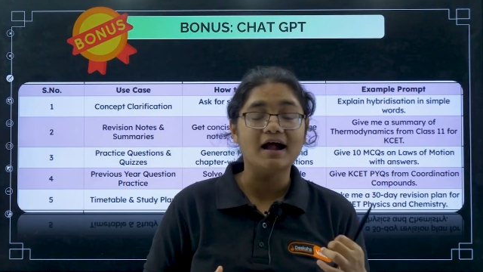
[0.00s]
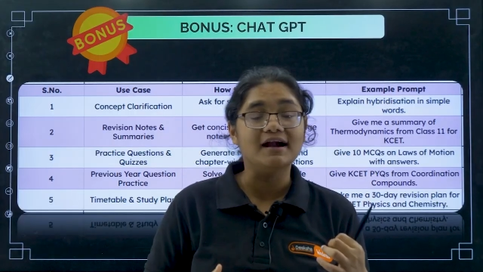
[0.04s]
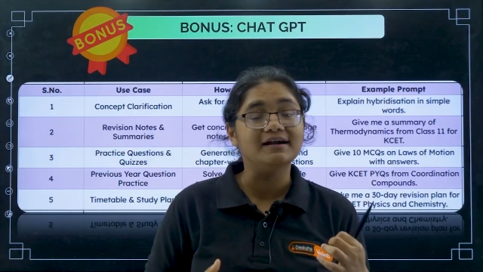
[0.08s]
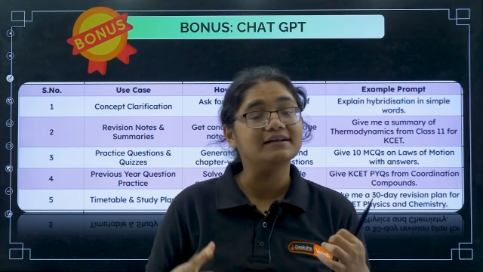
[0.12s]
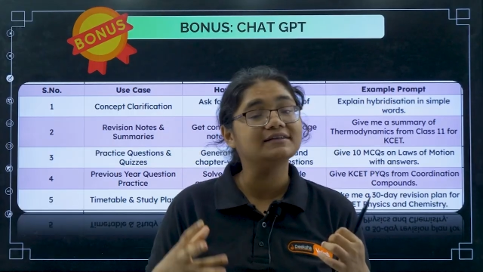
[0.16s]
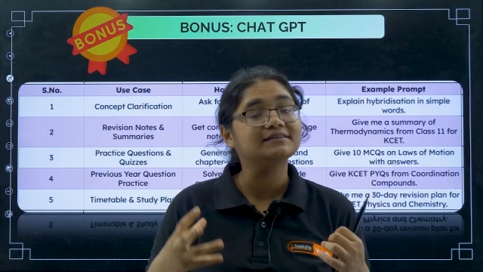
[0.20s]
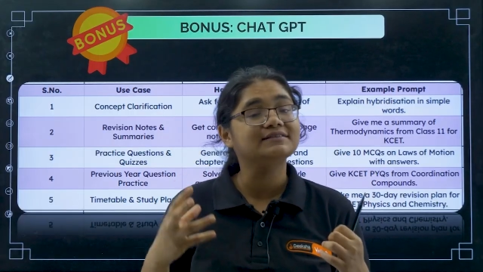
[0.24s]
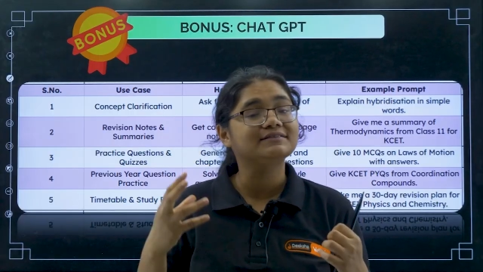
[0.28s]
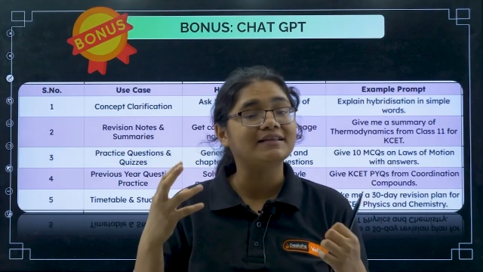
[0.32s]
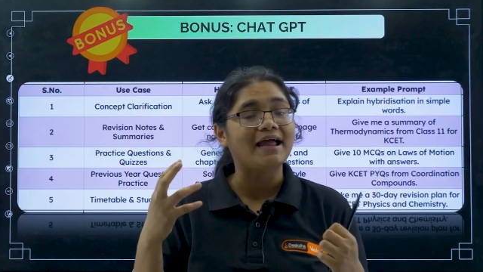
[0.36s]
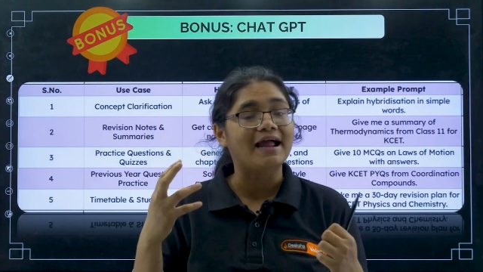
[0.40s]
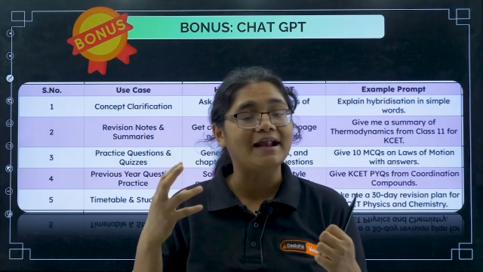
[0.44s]

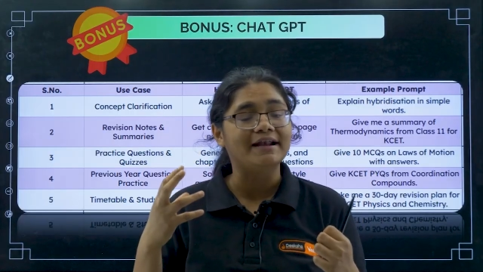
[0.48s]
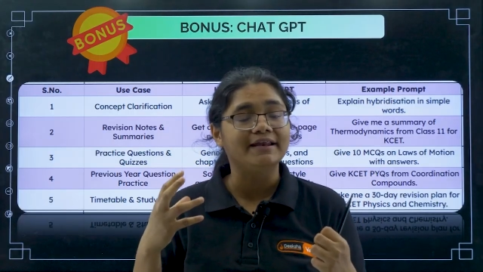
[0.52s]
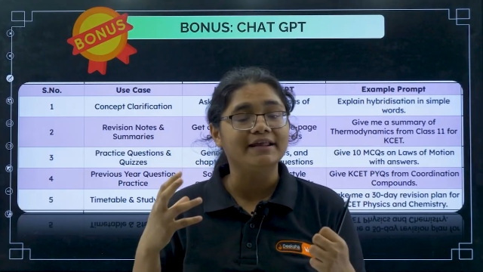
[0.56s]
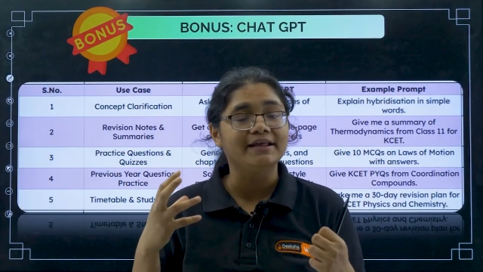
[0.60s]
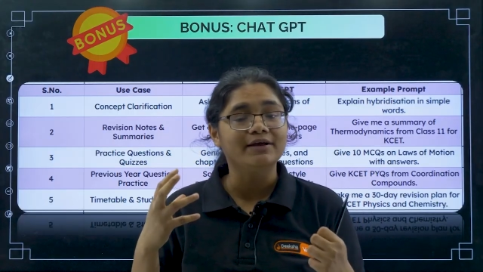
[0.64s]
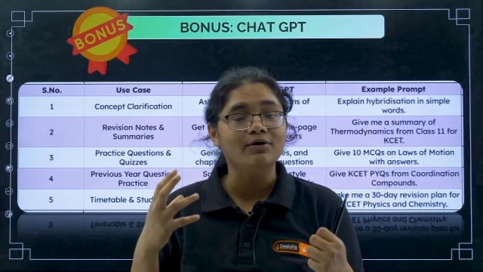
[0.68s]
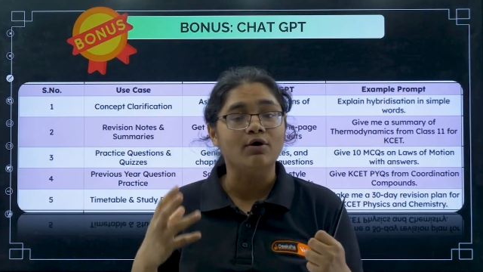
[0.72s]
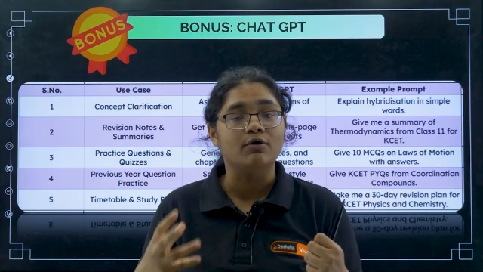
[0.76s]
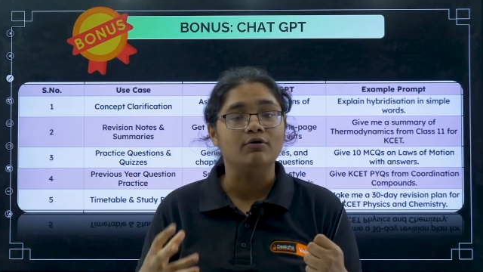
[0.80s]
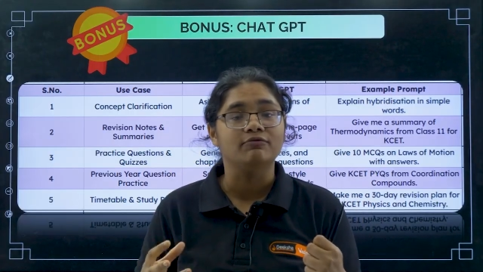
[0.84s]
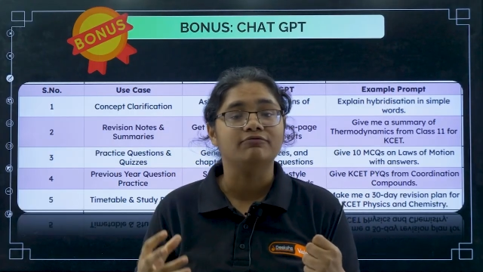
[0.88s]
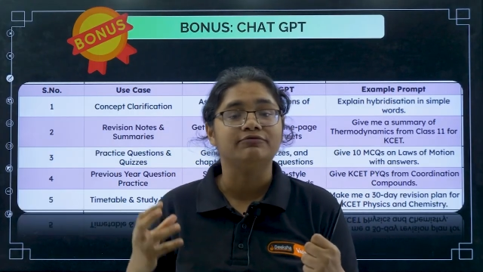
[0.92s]

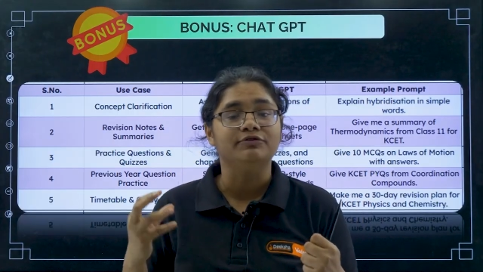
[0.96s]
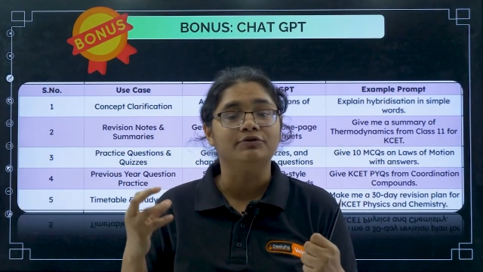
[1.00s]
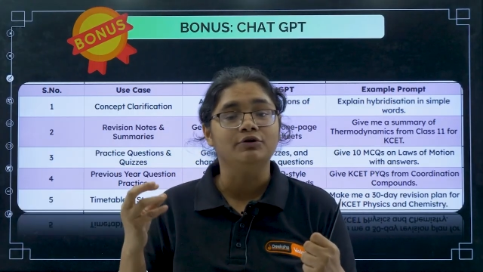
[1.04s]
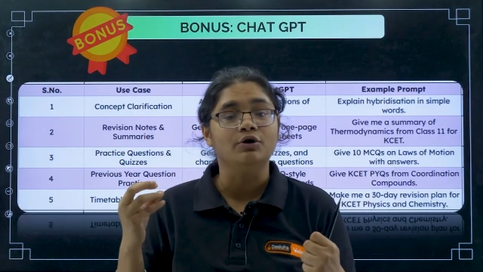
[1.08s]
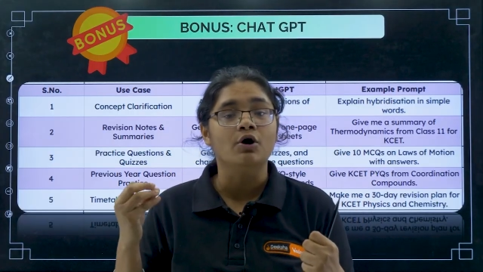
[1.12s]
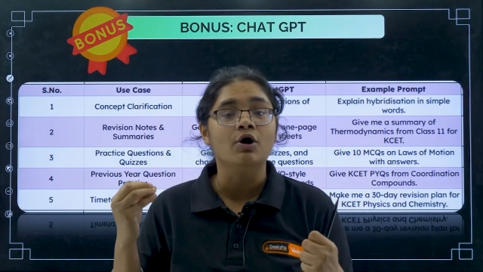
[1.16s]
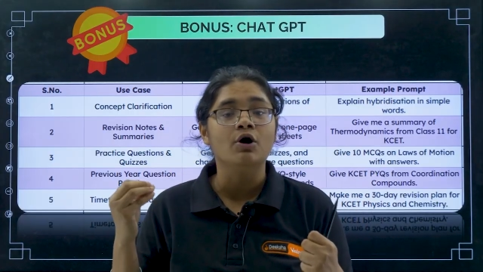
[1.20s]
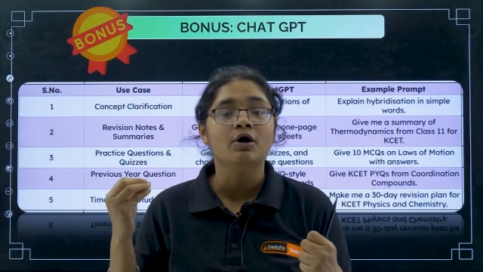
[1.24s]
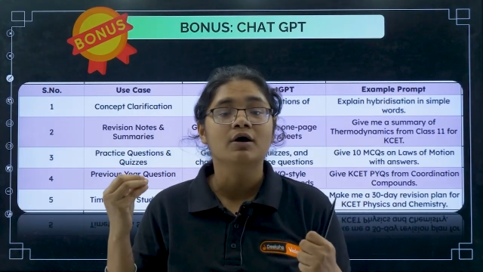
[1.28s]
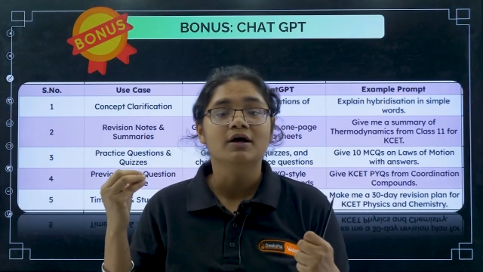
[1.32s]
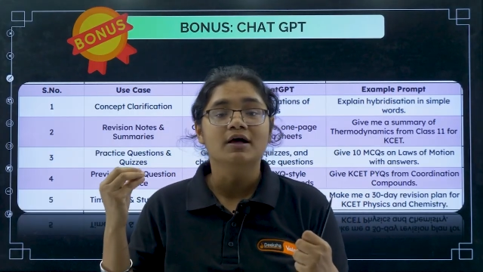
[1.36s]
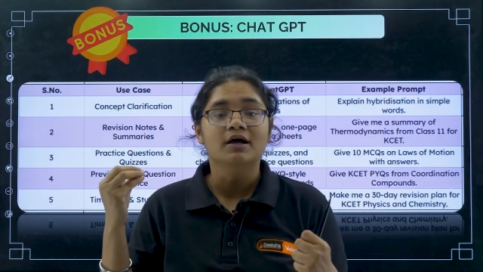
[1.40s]
understanding of
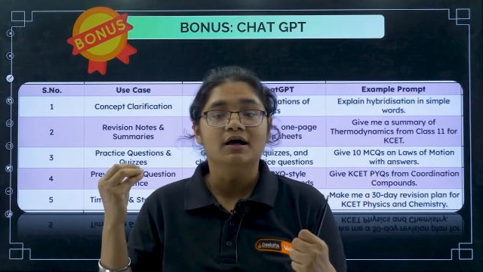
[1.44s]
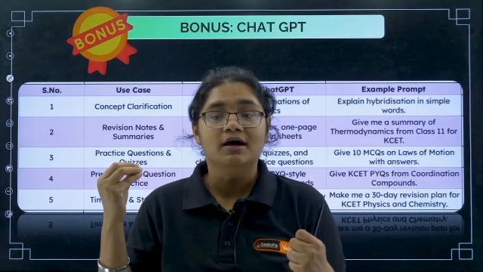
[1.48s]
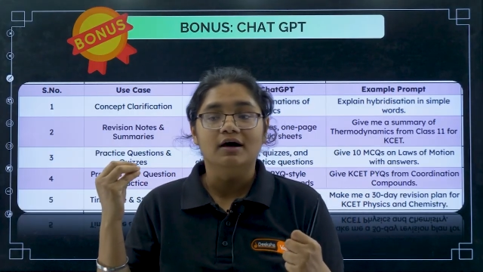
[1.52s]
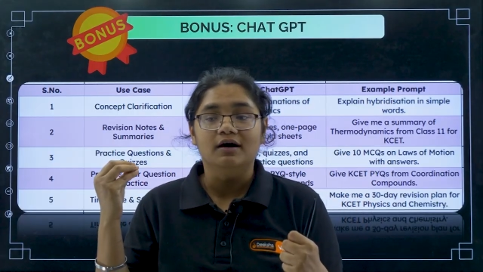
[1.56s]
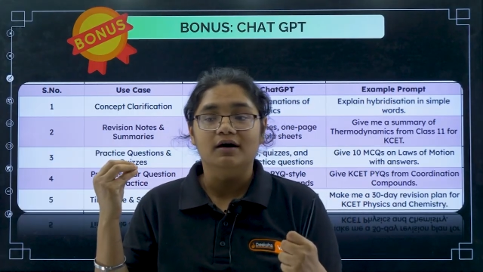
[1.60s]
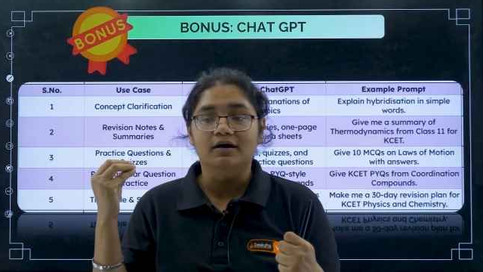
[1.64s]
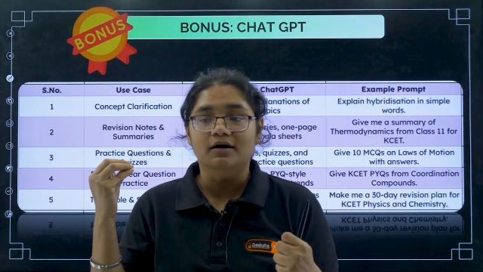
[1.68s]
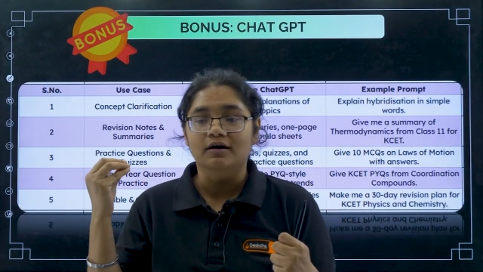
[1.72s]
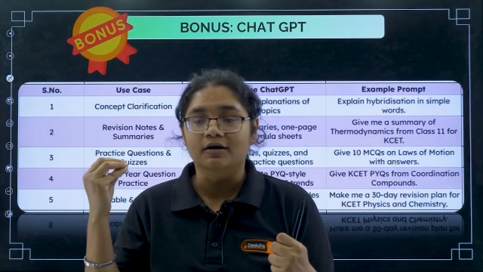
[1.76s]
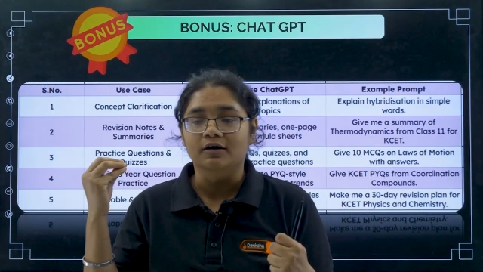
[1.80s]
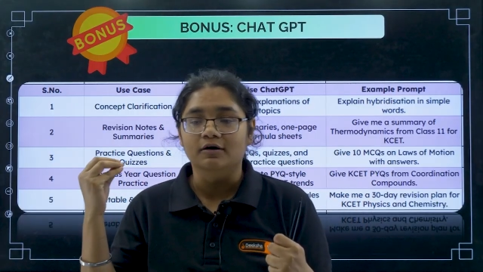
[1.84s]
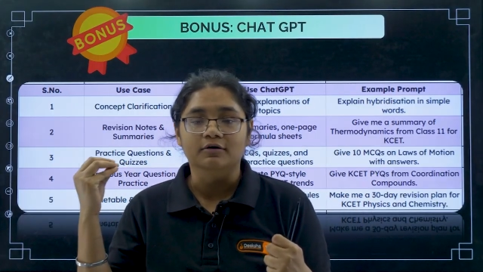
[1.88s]
your
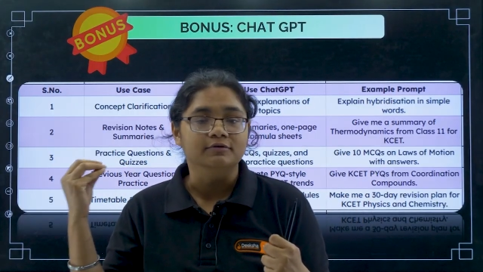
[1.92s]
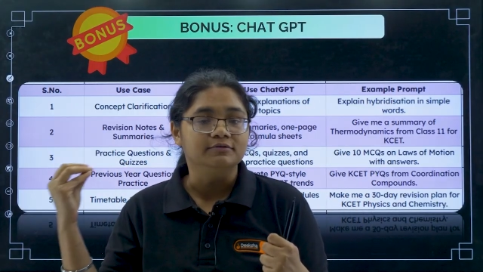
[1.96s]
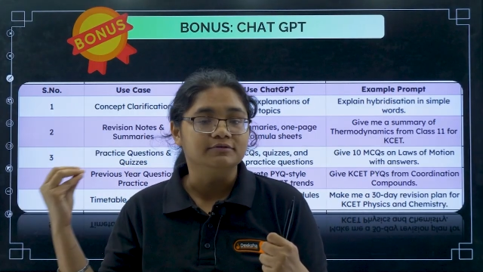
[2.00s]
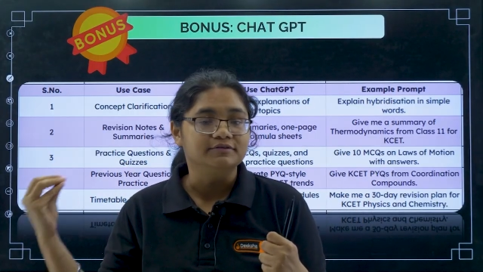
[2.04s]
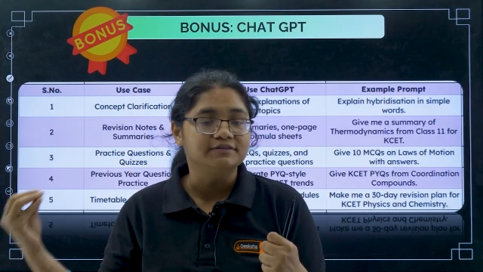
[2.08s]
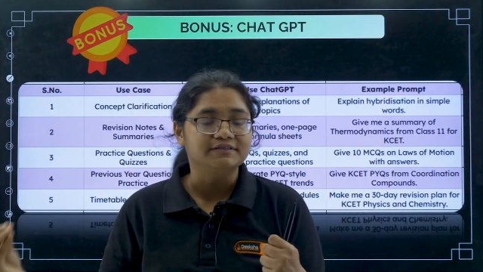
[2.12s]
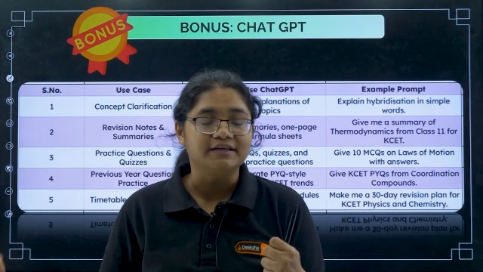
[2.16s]
uh,